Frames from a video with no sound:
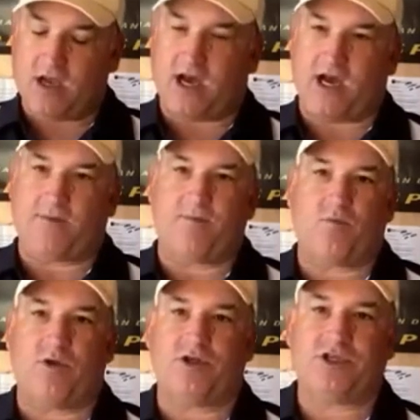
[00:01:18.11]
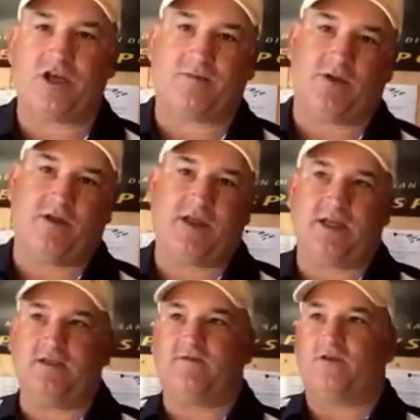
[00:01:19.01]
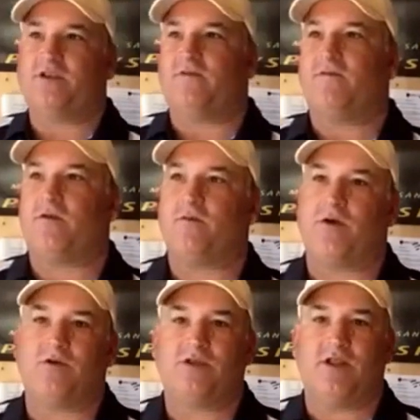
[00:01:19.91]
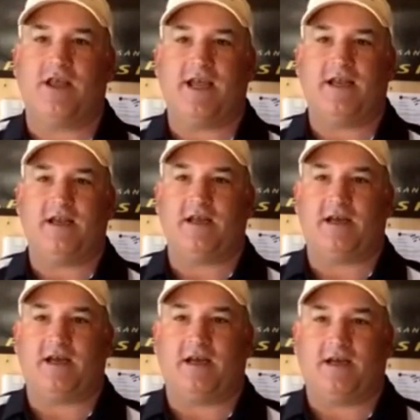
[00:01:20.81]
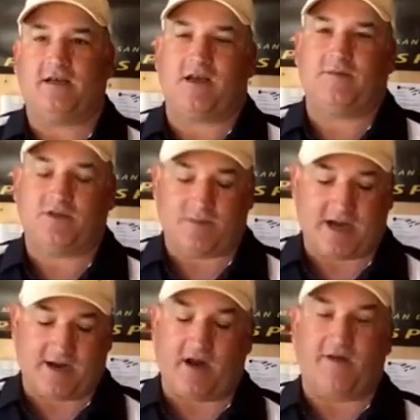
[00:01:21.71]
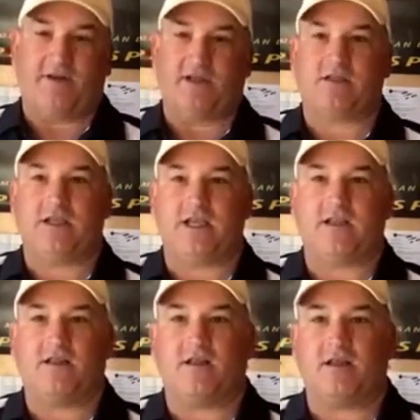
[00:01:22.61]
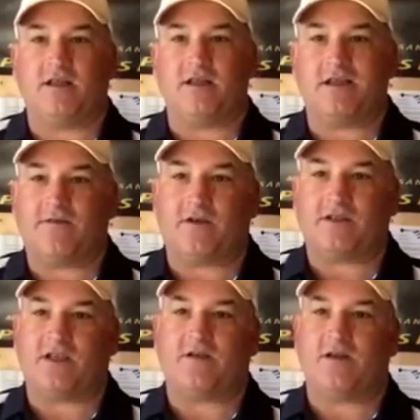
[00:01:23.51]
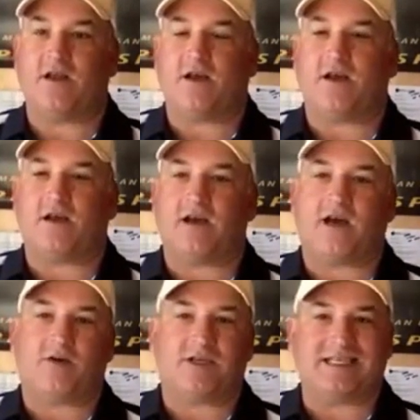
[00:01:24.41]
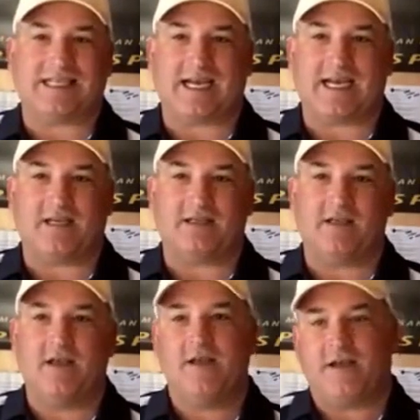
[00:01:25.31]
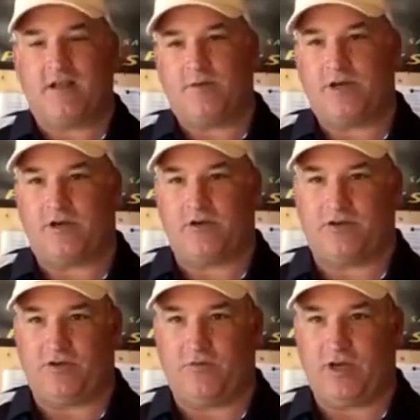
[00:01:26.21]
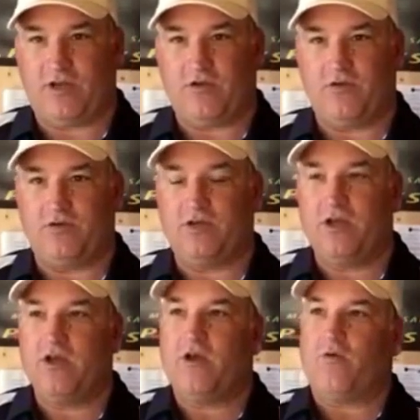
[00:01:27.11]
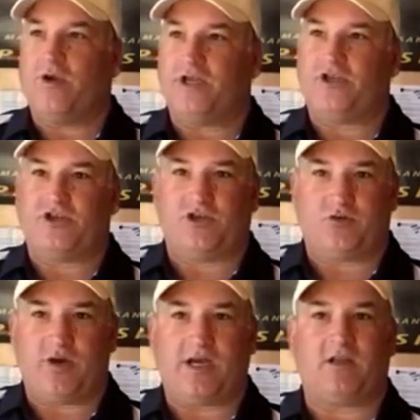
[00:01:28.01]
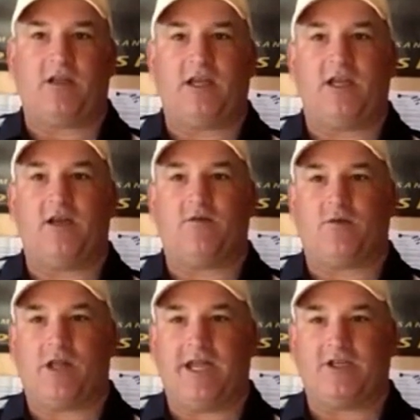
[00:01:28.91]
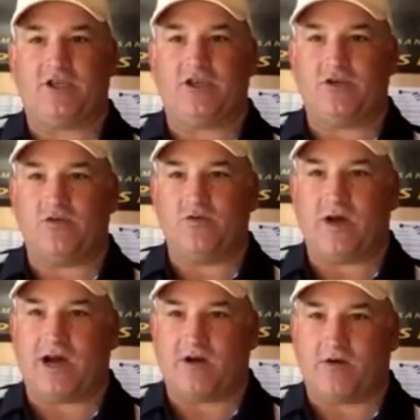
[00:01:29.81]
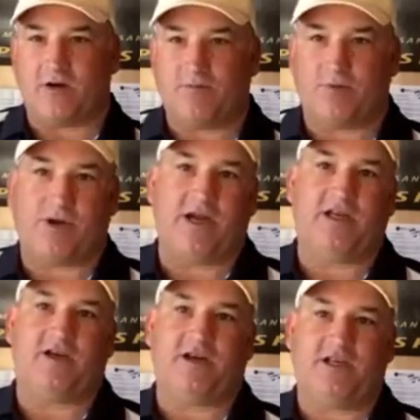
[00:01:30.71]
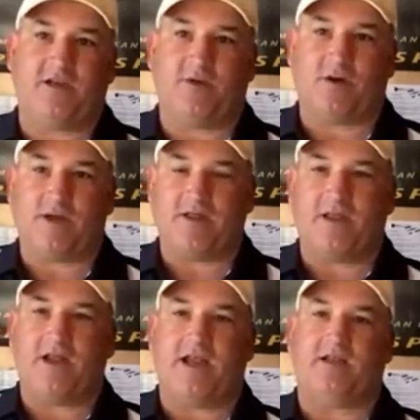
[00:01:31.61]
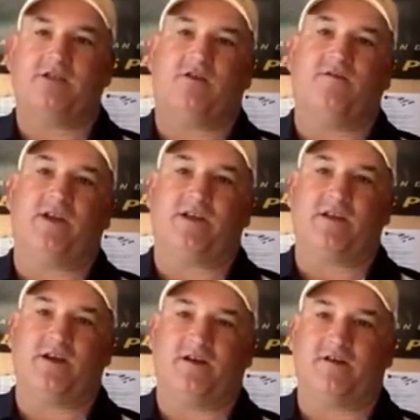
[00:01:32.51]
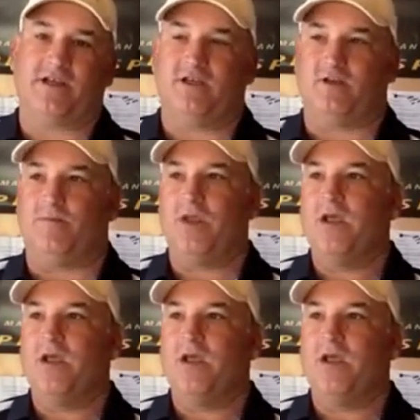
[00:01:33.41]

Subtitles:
Well, there's a couple of things, first and foremost, that come to mind. Obviously, the difference in our designs and the materials that we use, which directly relates to our proprietary T-bar method and zone flex characterization.